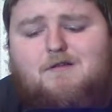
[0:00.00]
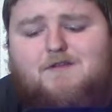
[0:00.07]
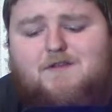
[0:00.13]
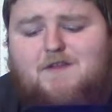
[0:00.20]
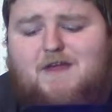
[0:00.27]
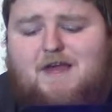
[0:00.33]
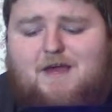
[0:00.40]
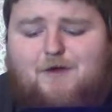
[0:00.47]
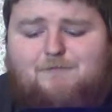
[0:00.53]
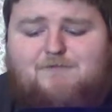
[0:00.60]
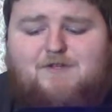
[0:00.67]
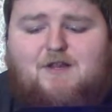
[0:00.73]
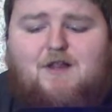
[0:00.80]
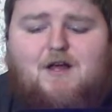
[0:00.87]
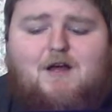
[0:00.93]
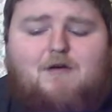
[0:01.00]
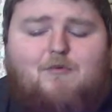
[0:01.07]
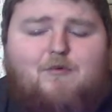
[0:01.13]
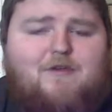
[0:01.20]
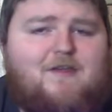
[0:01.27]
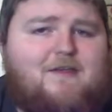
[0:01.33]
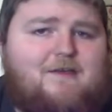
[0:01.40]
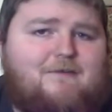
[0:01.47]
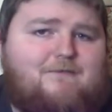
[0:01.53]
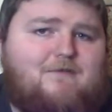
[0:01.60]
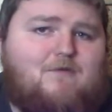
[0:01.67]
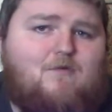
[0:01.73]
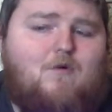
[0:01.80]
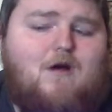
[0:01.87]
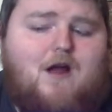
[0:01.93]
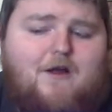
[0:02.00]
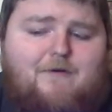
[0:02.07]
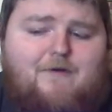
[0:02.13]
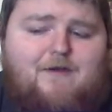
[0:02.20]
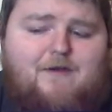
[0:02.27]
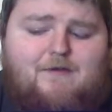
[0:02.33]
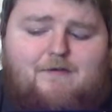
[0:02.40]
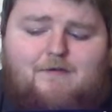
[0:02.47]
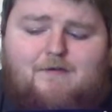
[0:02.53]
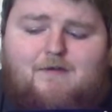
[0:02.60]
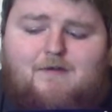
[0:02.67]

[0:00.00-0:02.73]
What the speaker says: so that helps a lot with wiring.